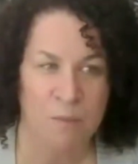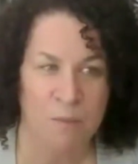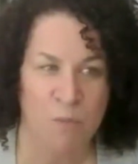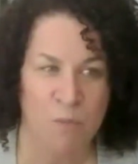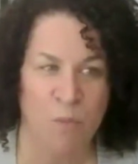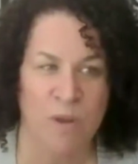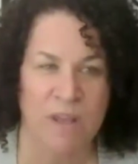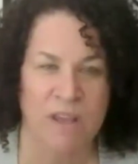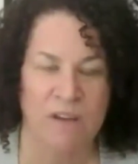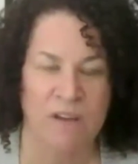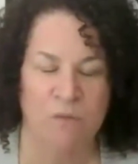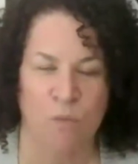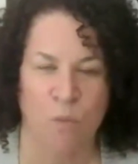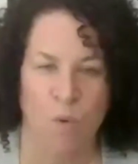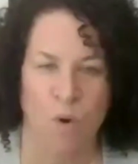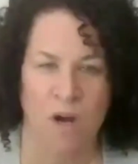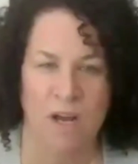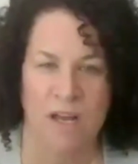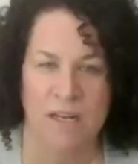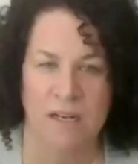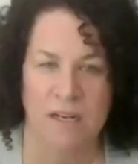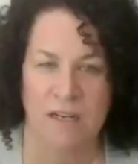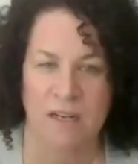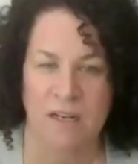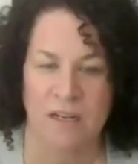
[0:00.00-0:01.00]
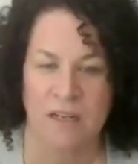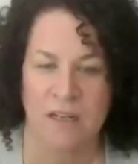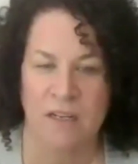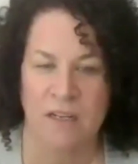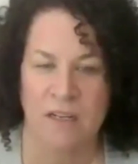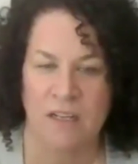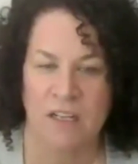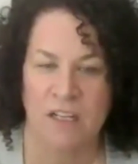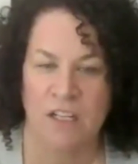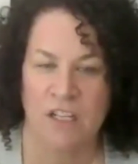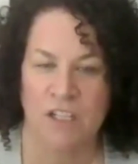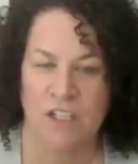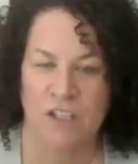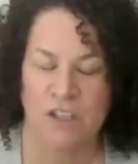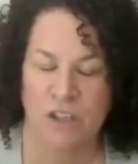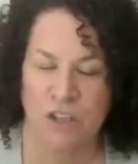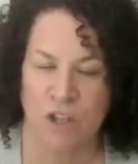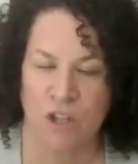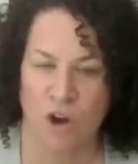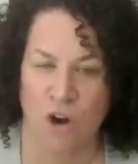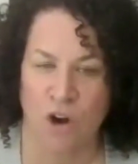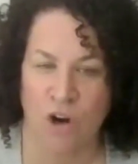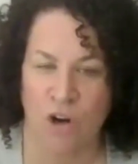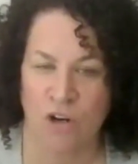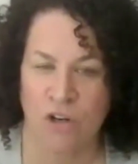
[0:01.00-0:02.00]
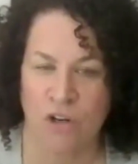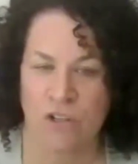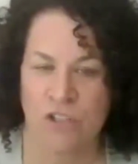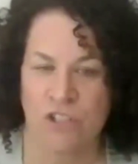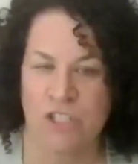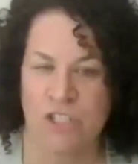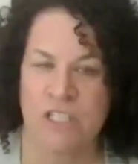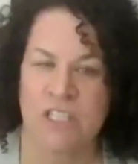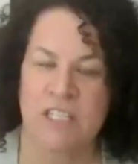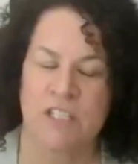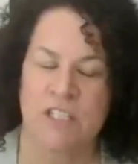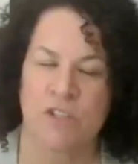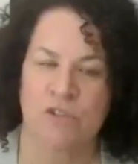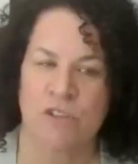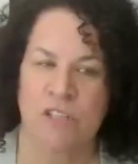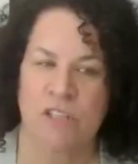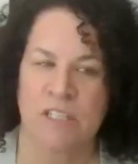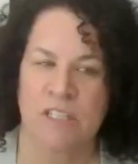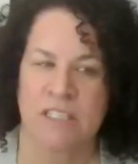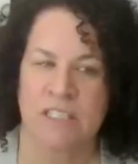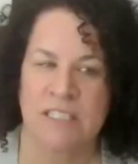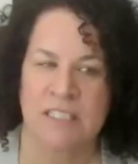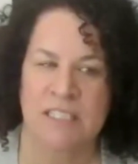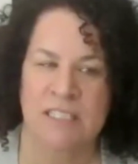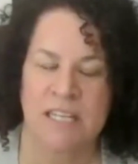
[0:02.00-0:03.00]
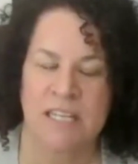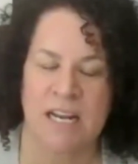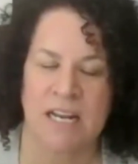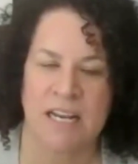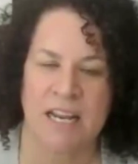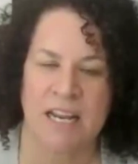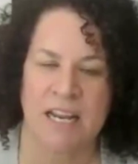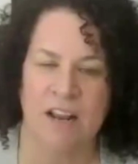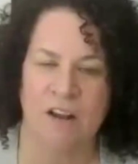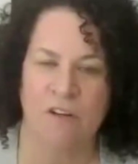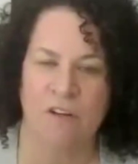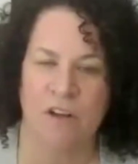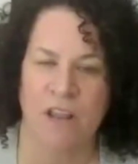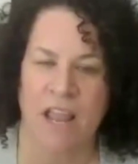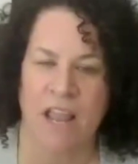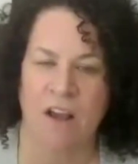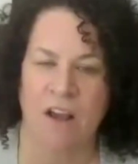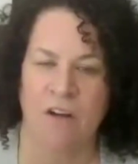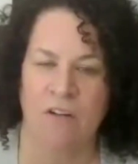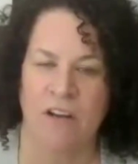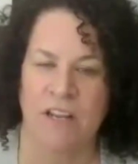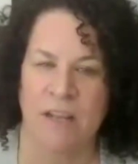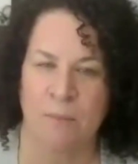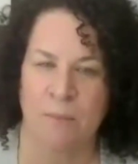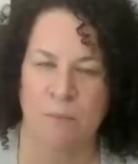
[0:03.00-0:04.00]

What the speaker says: We have one large district in San Diego County.